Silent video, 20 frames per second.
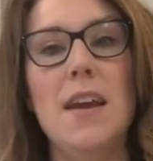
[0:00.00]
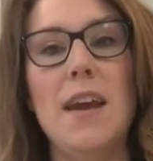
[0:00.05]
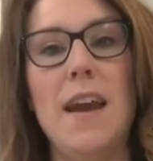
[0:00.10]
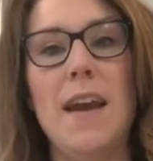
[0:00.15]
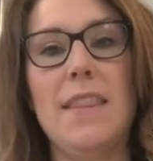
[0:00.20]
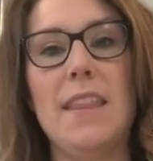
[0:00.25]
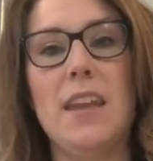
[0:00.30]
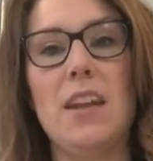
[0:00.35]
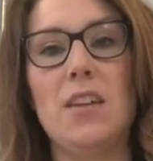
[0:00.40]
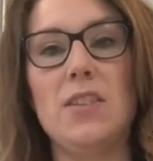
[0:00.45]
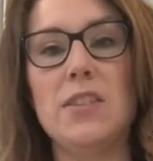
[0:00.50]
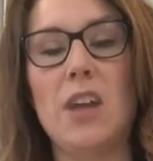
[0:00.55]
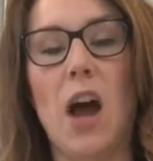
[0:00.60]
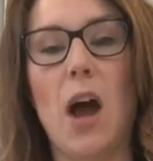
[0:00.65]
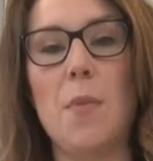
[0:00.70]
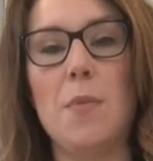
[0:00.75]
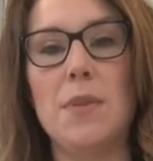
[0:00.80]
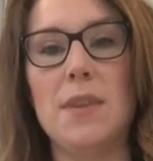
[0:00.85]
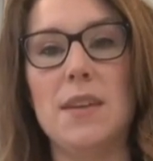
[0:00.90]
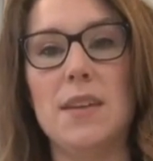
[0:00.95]
and then I'll
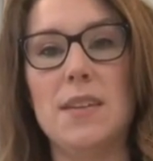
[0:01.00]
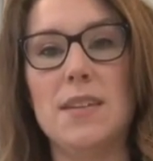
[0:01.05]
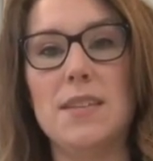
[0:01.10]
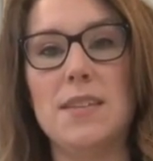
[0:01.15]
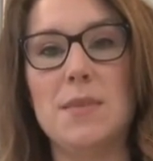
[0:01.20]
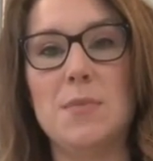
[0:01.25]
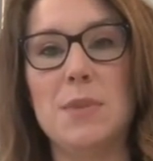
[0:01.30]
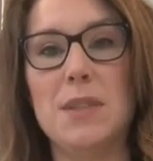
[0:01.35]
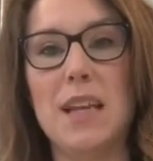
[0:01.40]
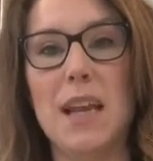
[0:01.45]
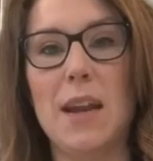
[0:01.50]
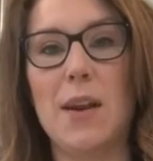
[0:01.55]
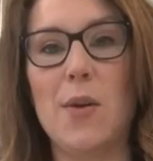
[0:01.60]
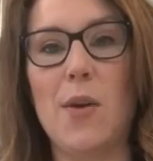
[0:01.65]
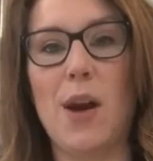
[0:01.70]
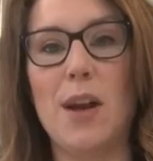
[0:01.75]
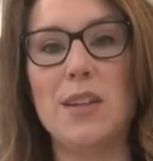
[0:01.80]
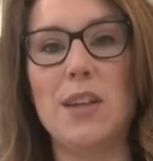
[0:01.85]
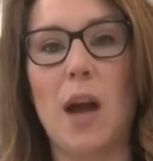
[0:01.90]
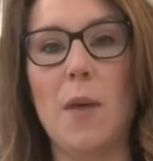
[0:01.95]
top this potato
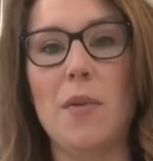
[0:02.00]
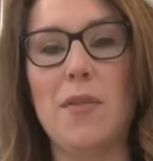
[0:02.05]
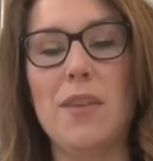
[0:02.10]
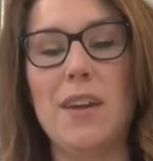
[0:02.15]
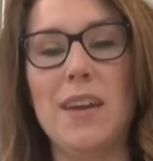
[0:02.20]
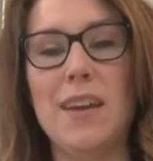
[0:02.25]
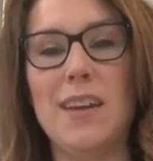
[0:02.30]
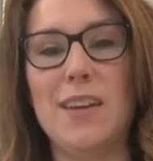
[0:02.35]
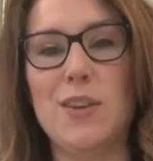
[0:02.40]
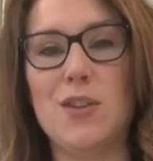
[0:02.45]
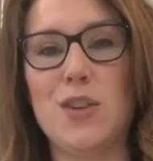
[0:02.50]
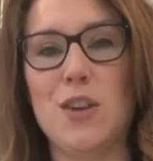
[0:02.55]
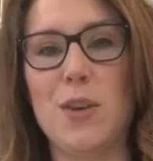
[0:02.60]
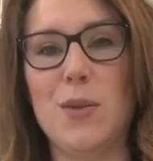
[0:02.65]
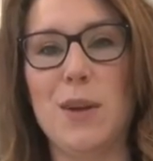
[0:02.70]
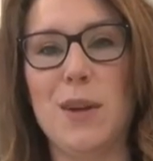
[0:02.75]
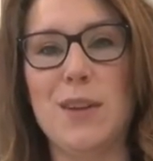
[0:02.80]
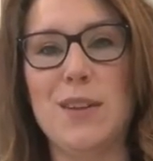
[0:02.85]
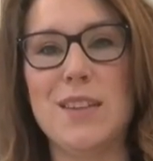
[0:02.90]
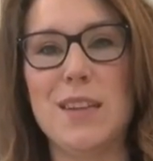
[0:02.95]
on top of it, and I'll show you
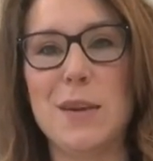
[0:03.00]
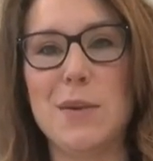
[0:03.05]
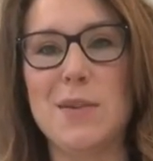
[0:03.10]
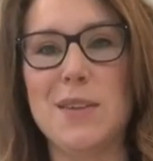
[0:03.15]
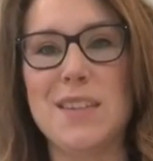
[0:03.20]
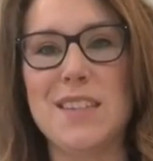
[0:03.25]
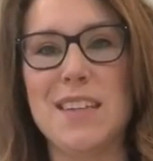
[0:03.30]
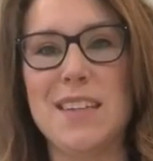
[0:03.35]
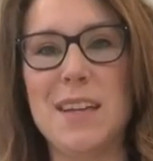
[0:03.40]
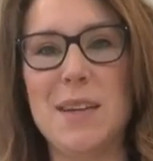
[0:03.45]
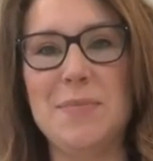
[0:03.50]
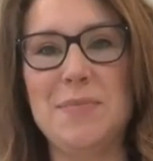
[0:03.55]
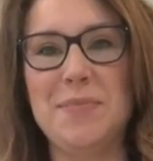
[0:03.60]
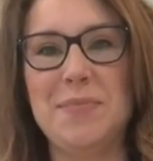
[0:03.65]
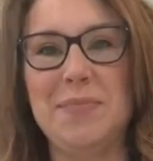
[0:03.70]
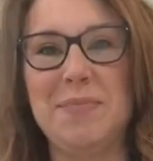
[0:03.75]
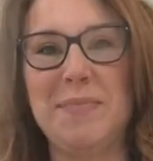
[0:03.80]
what it looks like when it's all done.